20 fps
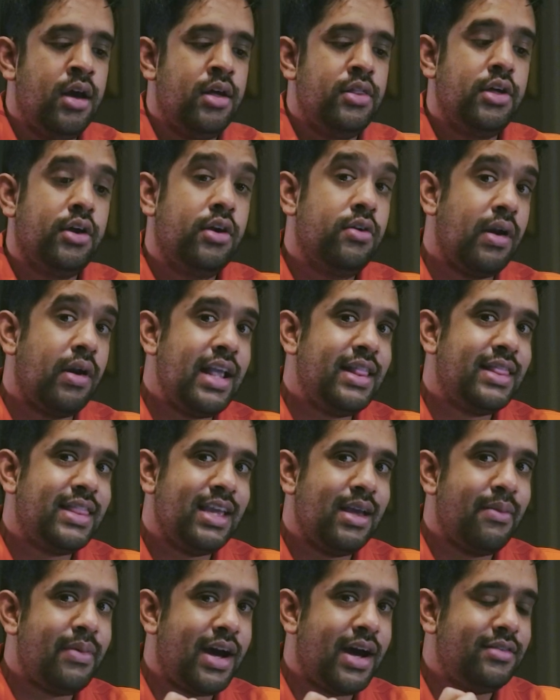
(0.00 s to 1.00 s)
The great
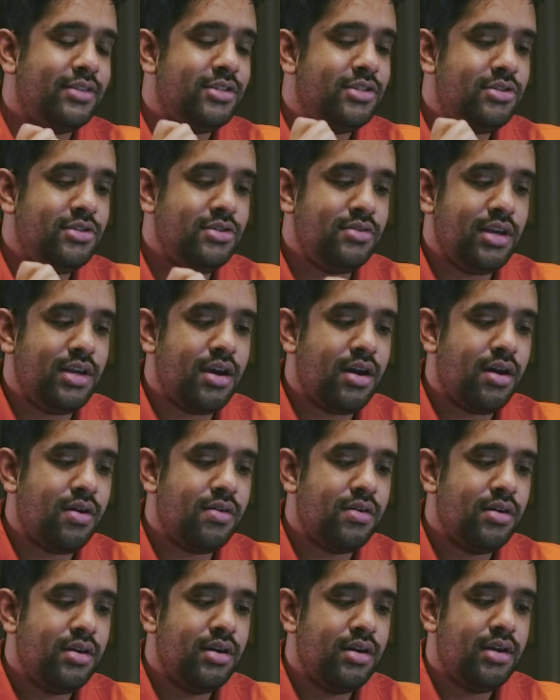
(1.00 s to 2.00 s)
thing about Studio
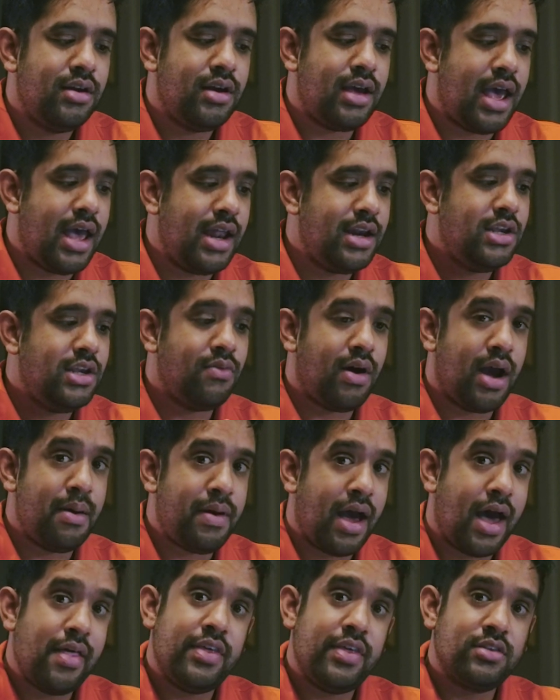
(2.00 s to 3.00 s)
and
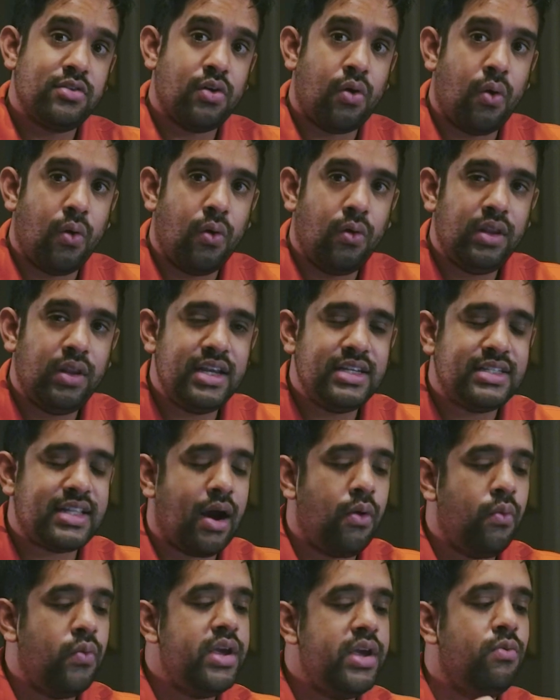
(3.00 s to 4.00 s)
UiPath as a whole is
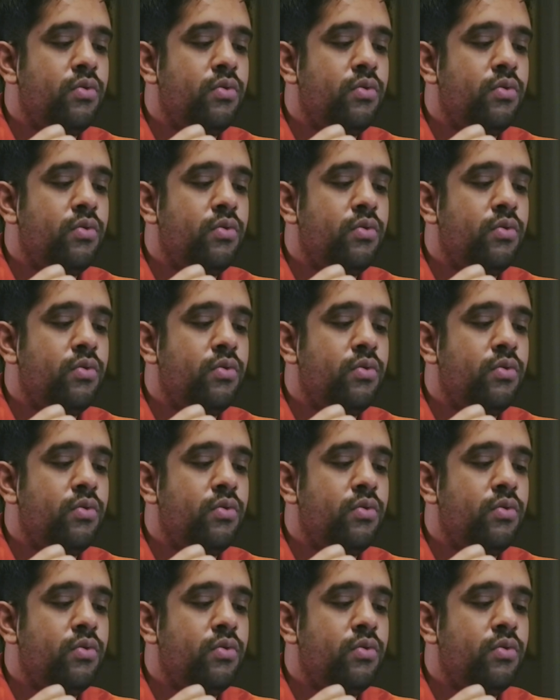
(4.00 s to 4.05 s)
that we